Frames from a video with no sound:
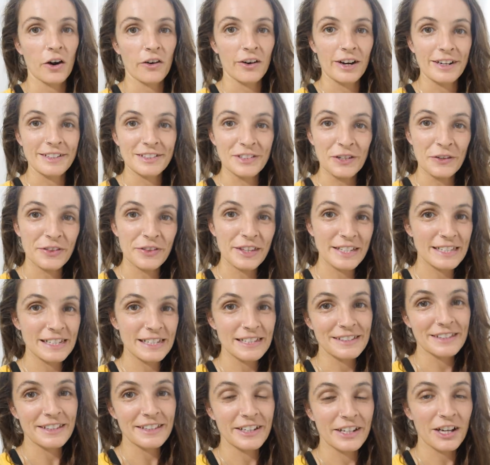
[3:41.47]
All right, so this
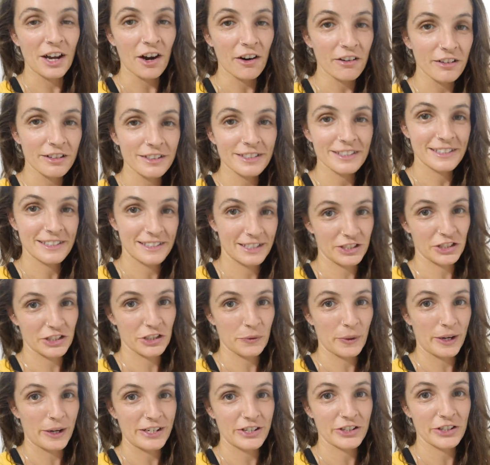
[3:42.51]
is the current
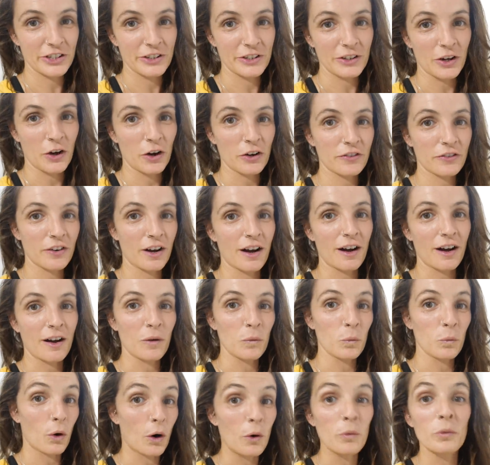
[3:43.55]
situation of
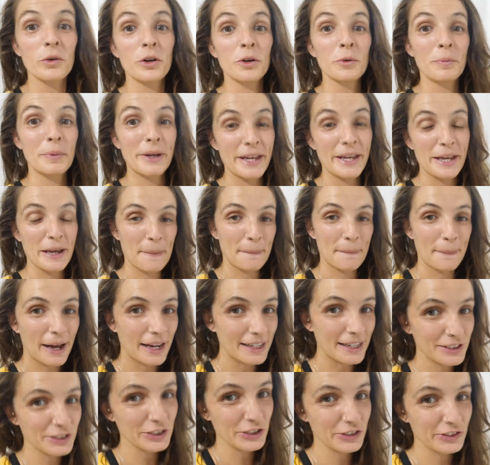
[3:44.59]
our what will be
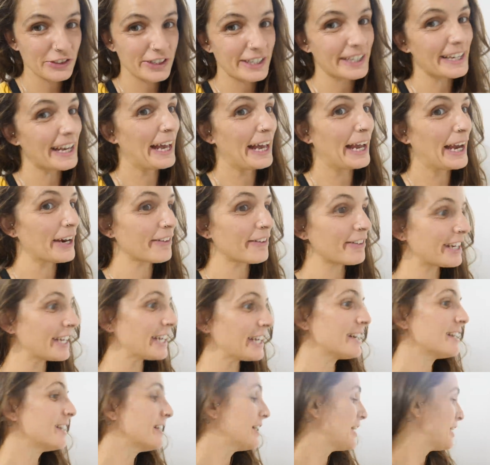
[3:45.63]
pantry
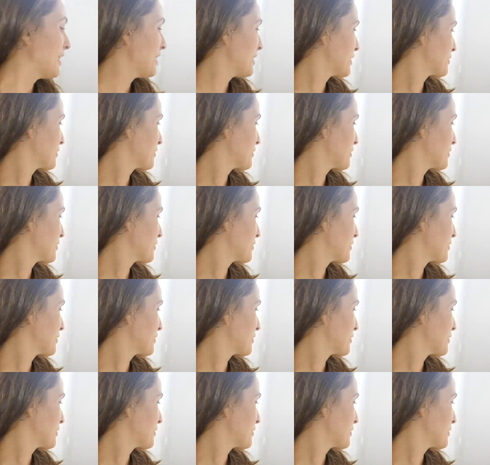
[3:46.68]
area.